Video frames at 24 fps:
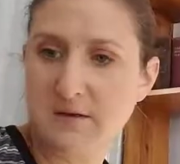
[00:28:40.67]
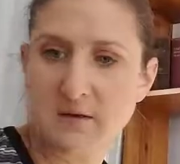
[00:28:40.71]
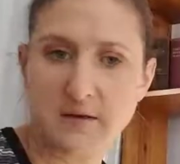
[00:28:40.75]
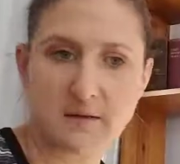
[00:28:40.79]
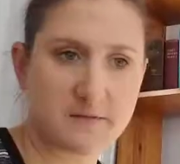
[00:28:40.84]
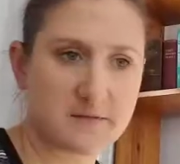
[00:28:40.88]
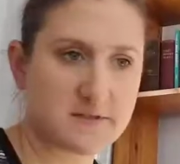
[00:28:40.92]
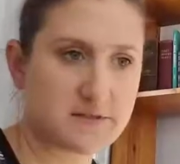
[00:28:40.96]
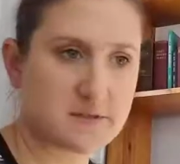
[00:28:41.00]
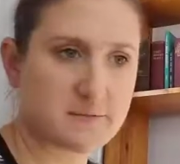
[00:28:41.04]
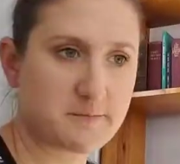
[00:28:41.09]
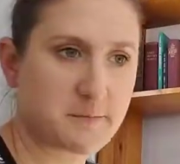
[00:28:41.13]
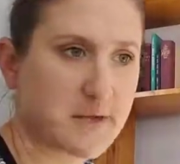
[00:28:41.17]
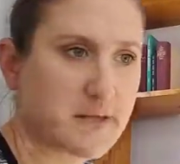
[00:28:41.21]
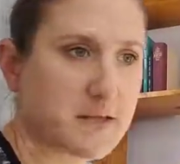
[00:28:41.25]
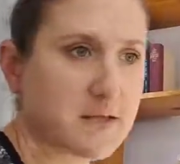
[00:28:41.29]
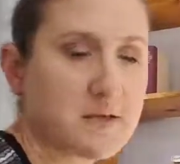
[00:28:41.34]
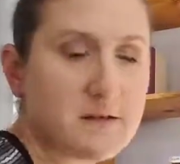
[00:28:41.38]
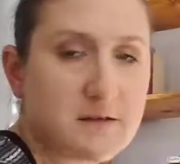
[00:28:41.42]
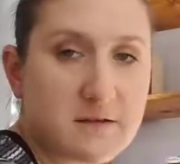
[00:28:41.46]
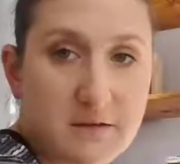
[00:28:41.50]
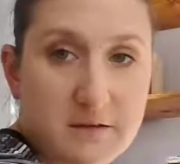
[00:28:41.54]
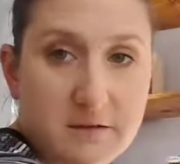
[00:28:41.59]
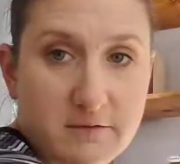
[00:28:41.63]
Um, this is my
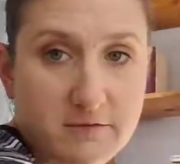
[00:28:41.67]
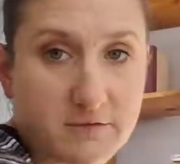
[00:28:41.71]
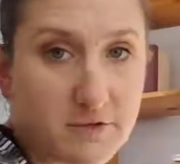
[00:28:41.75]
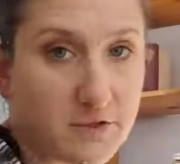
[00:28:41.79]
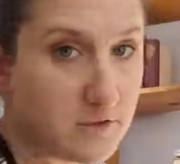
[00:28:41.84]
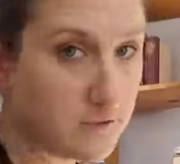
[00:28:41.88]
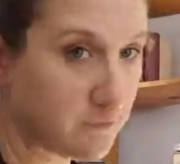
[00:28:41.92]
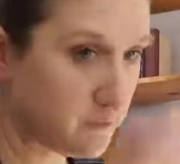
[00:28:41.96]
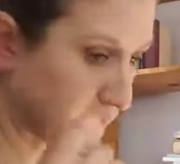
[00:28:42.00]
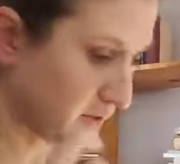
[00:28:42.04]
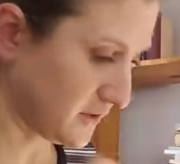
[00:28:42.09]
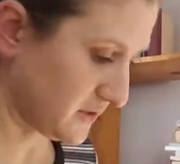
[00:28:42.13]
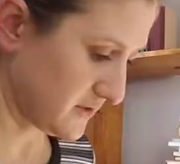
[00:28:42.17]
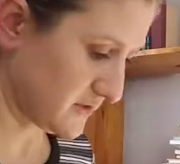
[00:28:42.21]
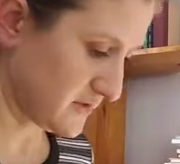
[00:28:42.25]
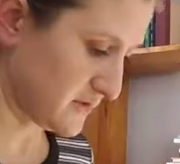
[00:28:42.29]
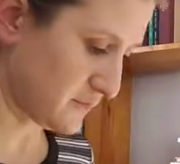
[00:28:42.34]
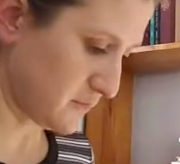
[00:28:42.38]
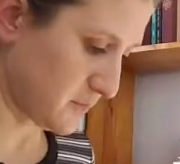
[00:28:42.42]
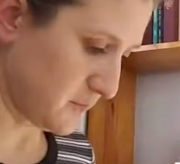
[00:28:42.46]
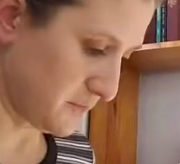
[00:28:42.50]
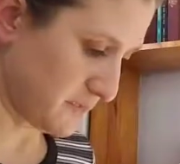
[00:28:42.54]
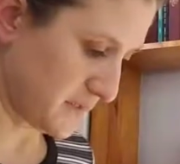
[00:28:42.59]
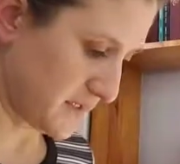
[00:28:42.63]
Kindle full of
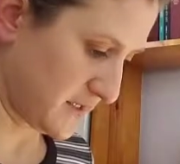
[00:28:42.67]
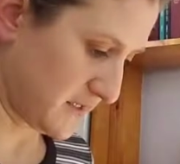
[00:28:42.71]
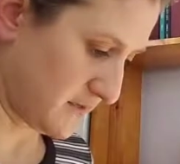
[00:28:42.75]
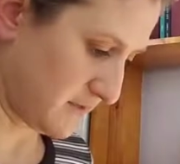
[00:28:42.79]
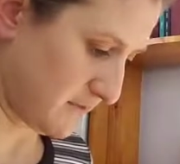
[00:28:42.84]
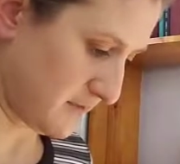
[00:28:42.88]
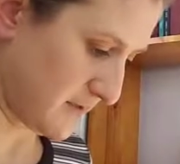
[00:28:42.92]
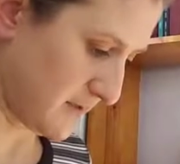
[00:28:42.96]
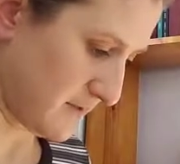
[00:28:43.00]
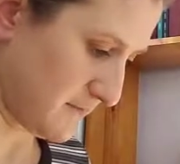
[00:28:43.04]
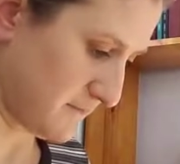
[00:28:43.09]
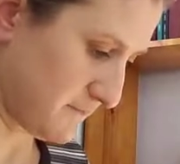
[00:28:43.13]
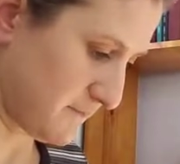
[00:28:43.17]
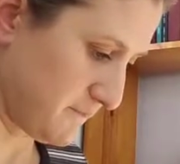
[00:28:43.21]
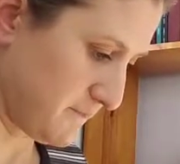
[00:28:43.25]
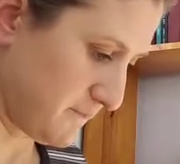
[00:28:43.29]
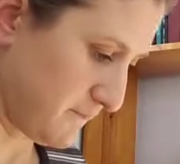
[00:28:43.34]
books. Won't be getting that.